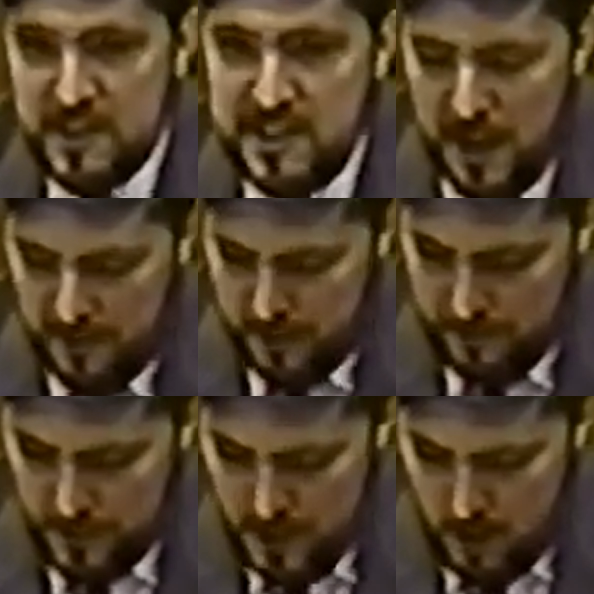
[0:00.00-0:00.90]
Seven,
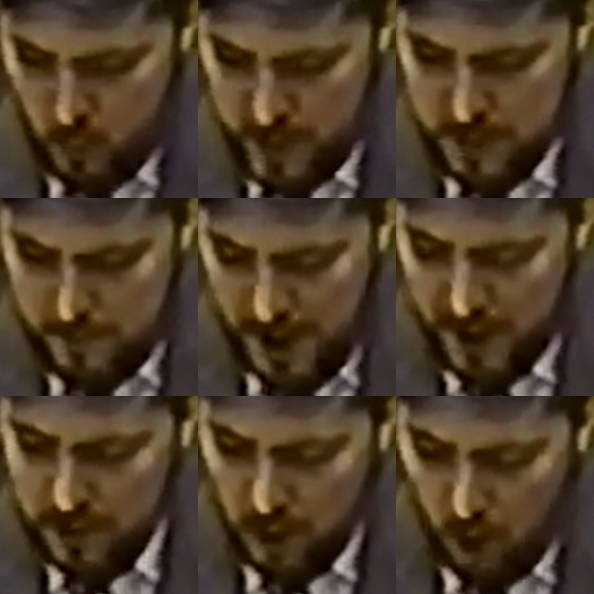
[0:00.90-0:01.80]
we
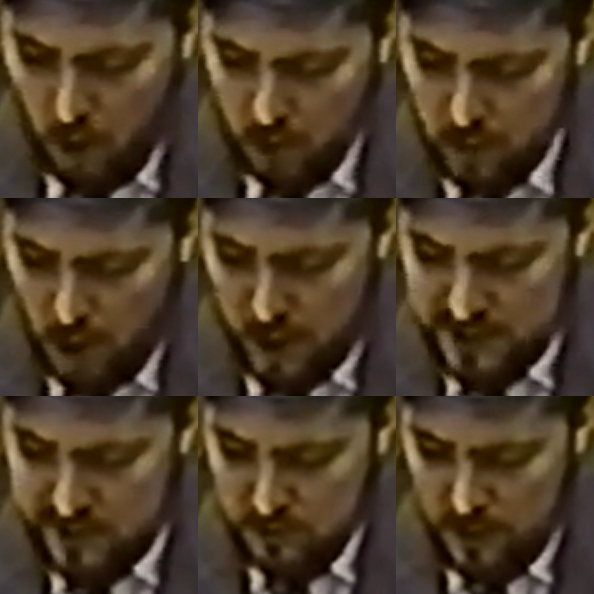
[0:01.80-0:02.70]
demand that all
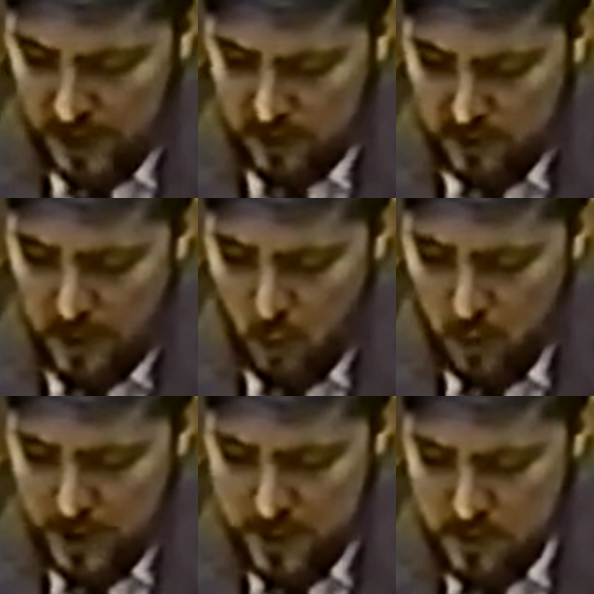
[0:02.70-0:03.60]
laws directly
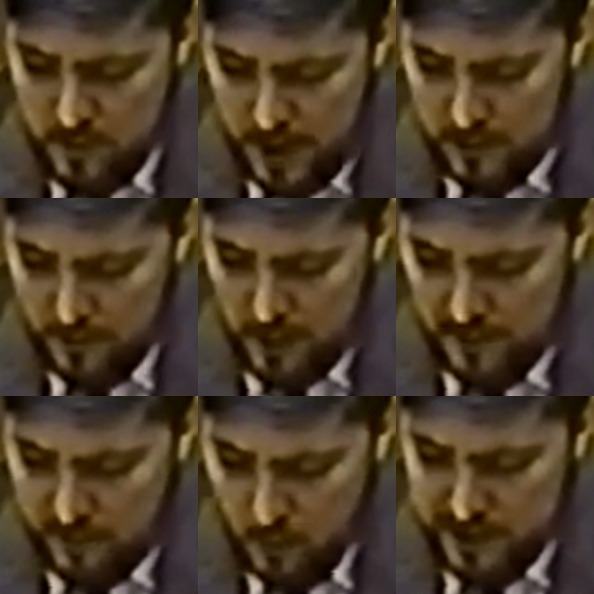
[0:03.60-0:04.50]
or indirectly
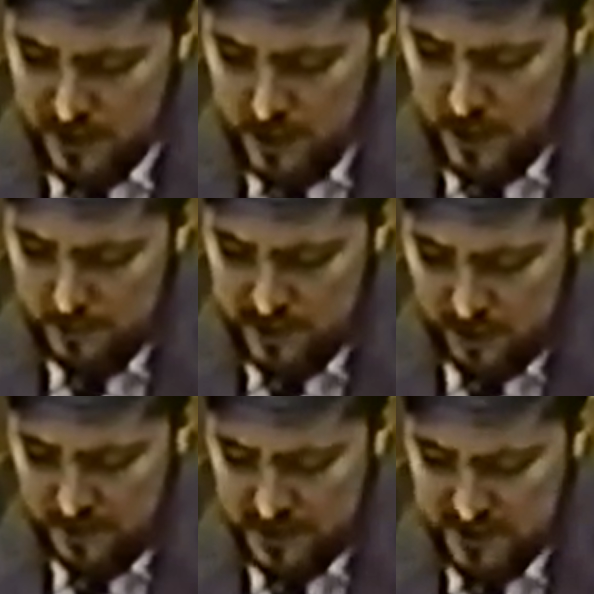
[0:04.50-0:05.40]
enforcing the
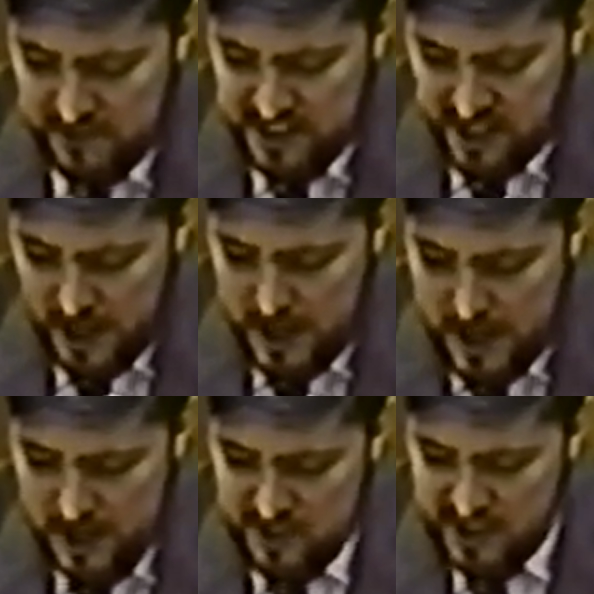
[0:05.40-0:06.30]
observance of
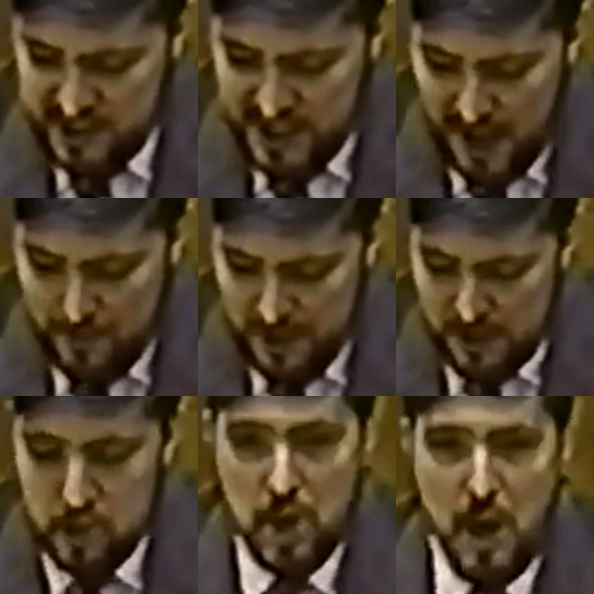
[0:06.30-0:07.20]
Sunday as the
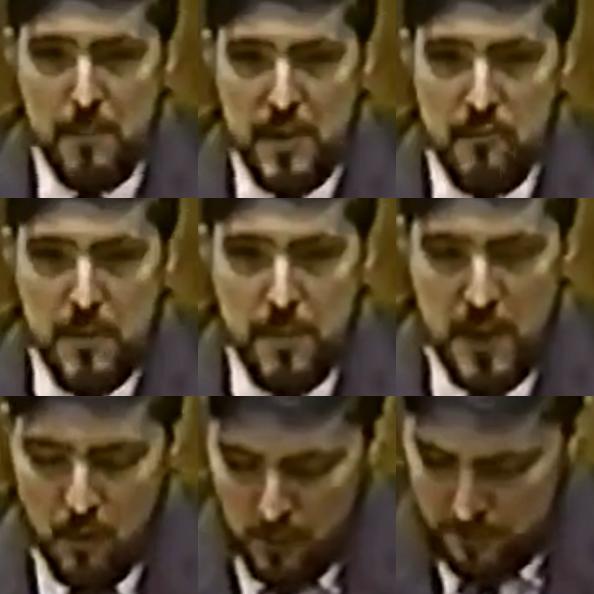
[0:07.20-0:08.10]
Sabbath shall be
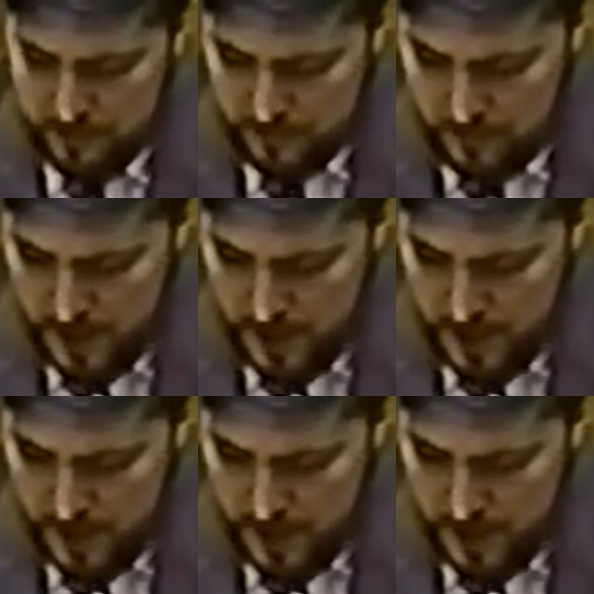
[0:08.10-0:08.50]
repealed.